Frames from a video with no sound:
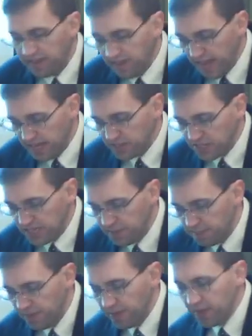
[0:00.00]
that
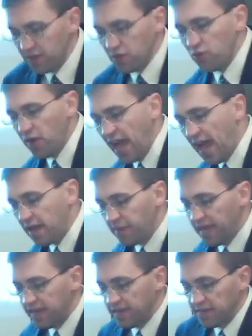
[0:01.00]
sheep, who had
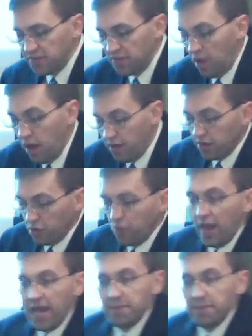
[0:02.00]
been slaughtered, who had